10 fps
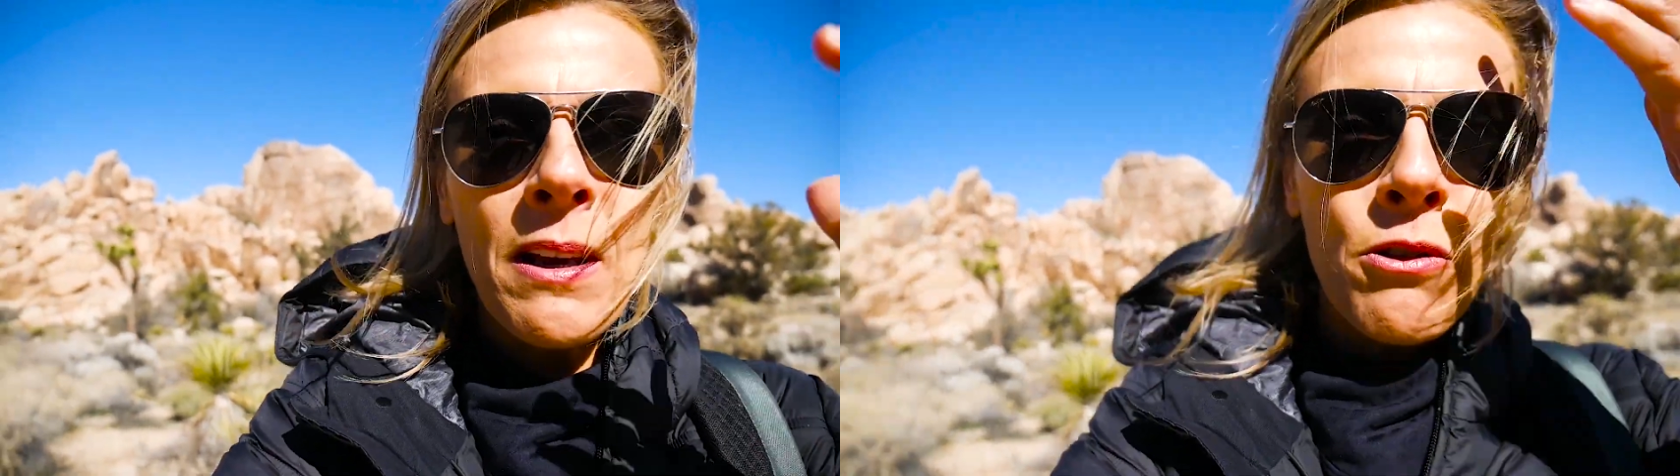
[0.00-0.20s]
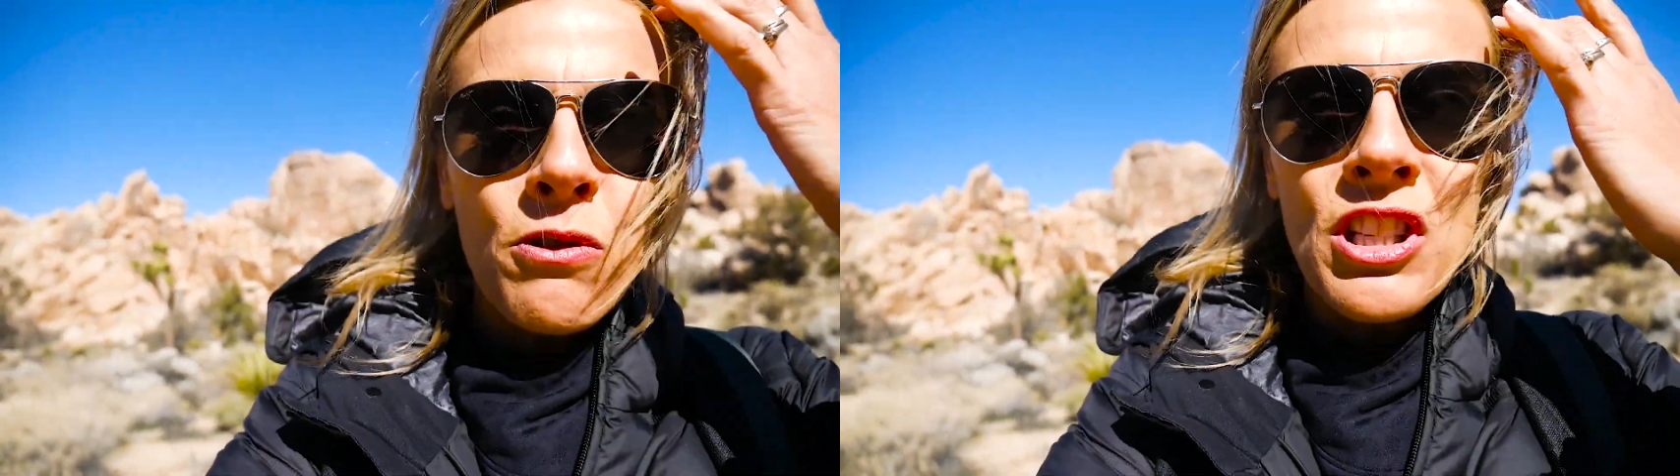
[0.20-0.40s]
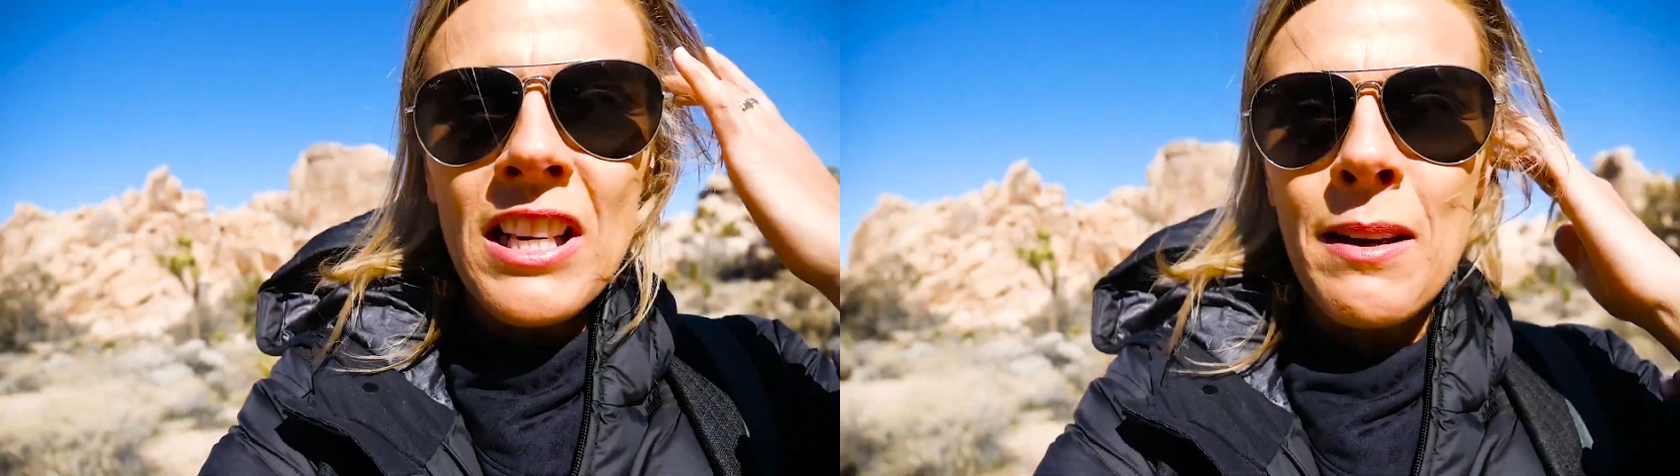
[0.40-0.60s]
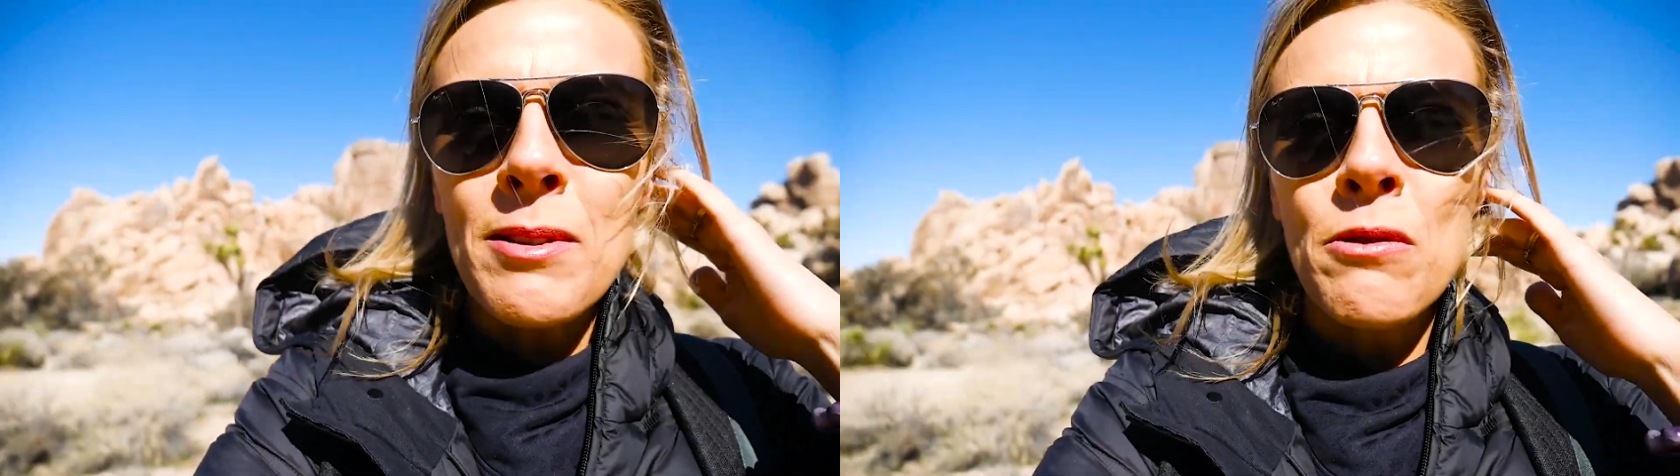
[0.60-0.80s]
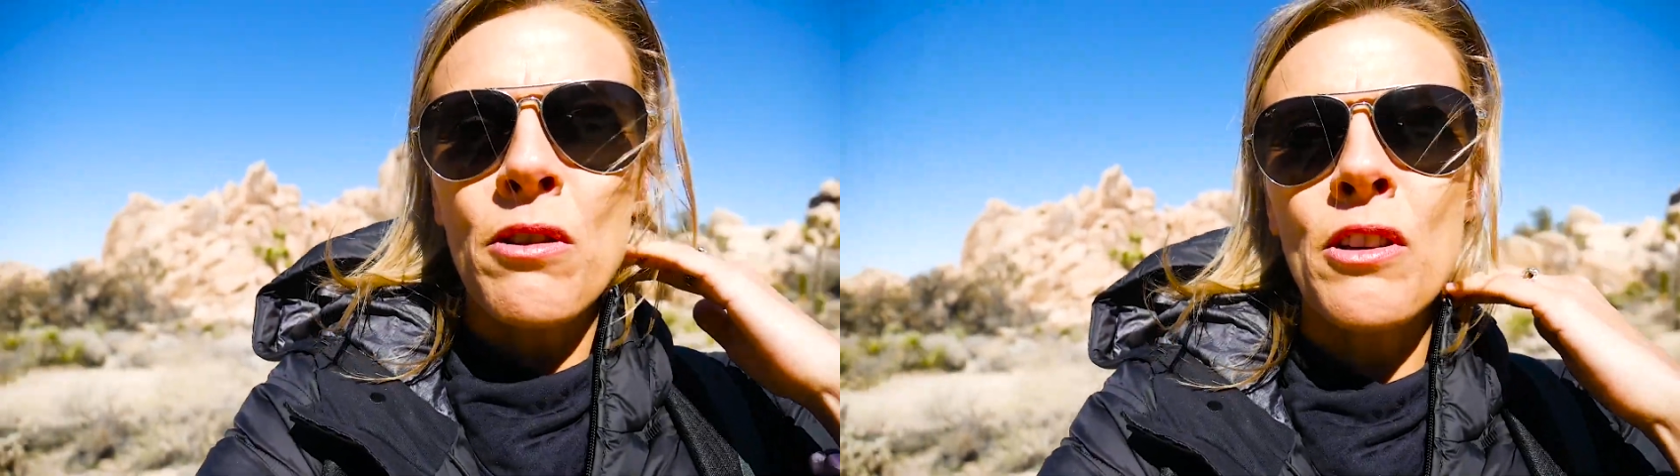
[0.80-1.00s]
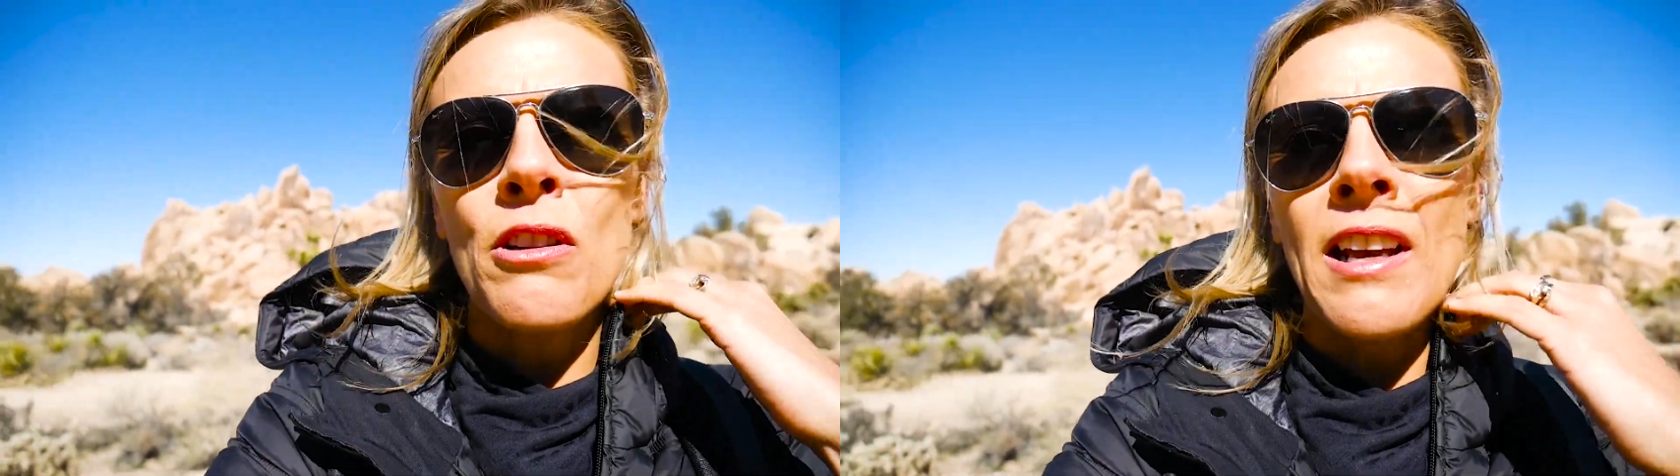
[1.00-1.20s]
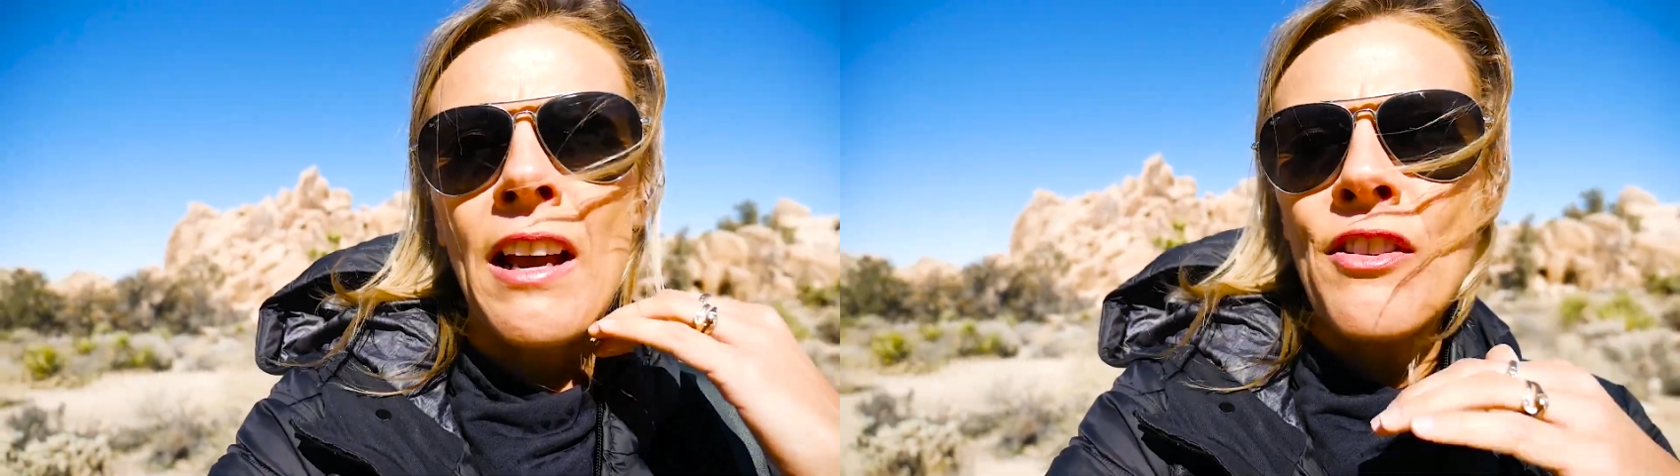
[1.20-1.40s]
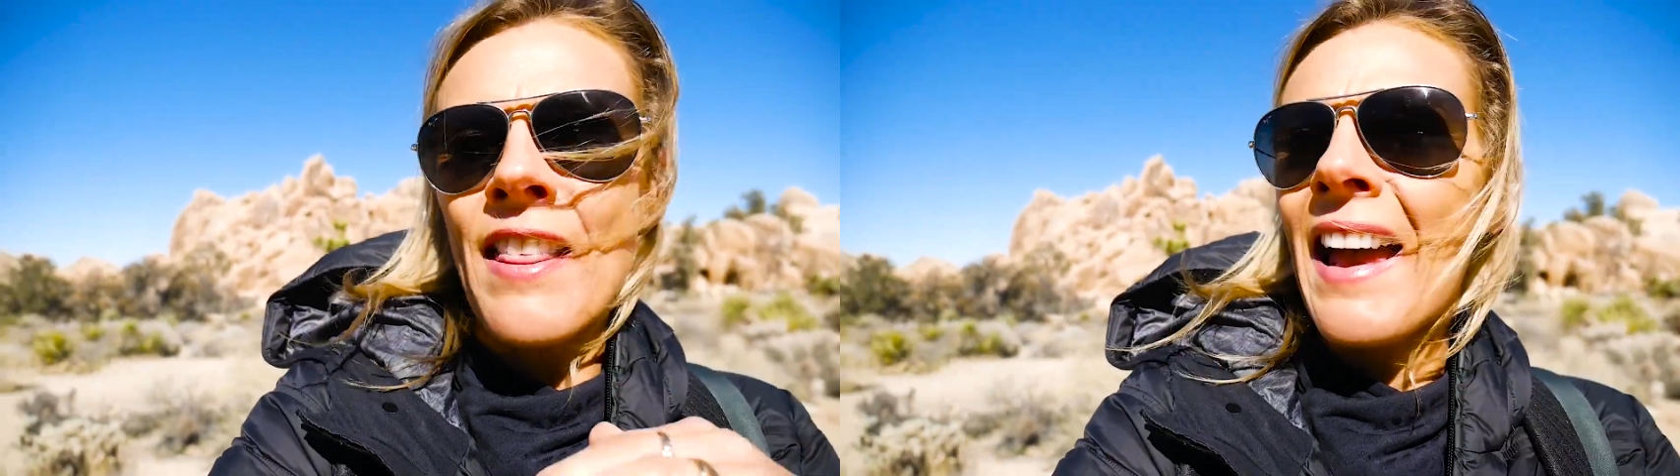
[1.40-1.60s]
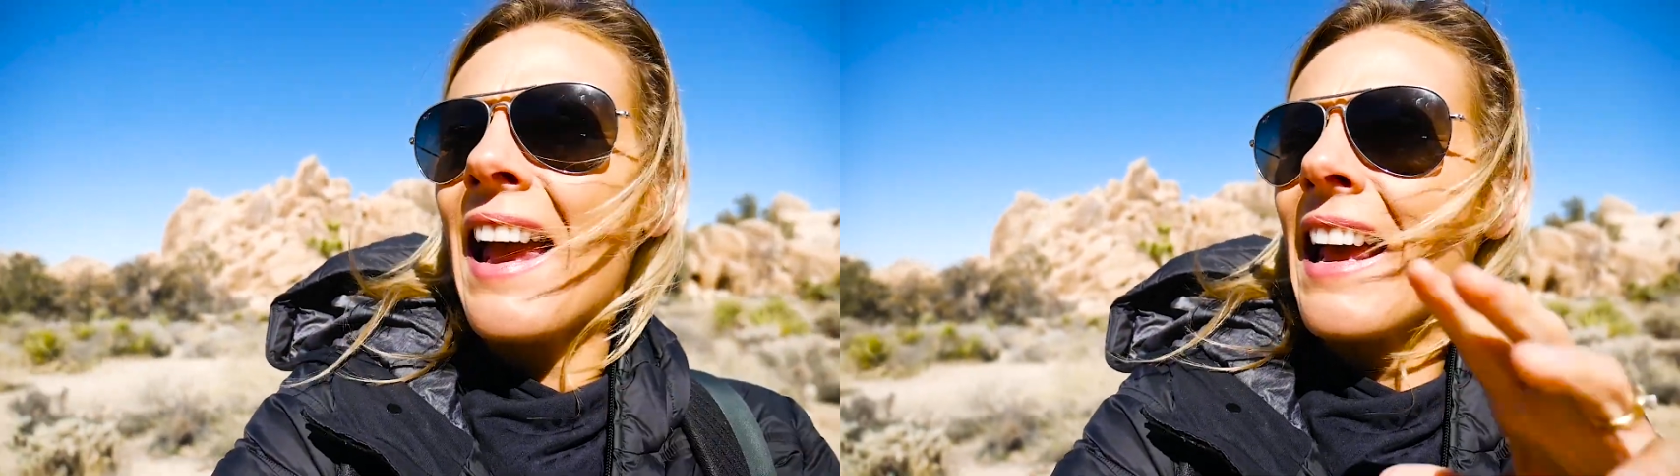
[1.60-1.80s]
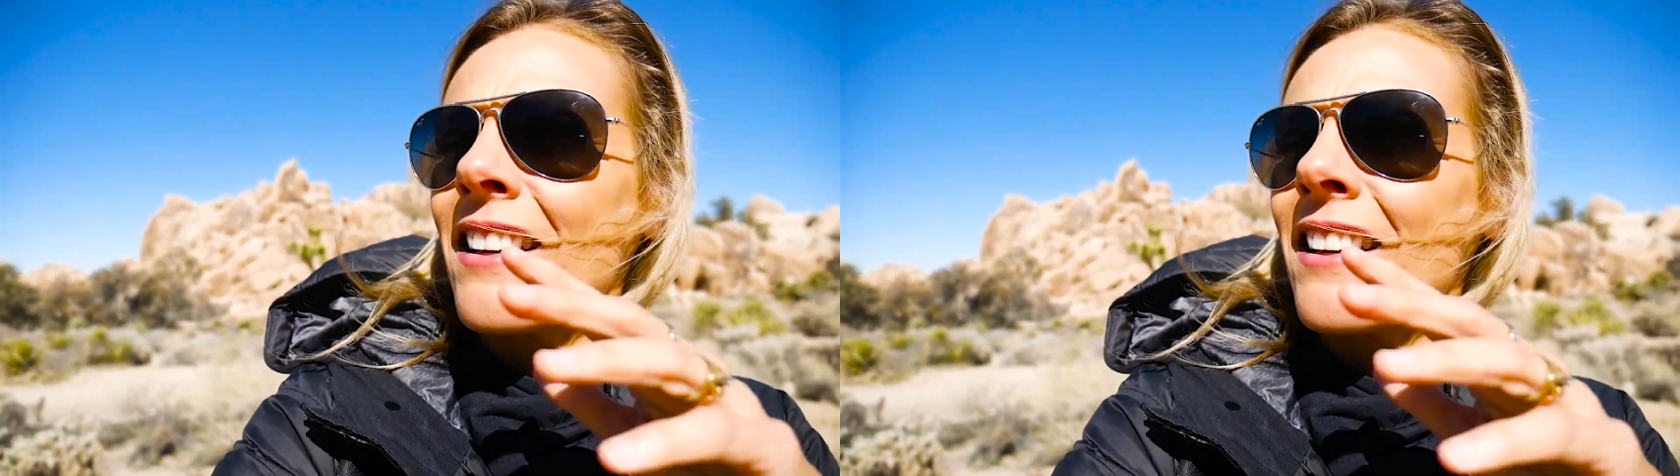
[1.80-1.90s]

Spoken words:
bighorn sheep, so we're on the lookout for that,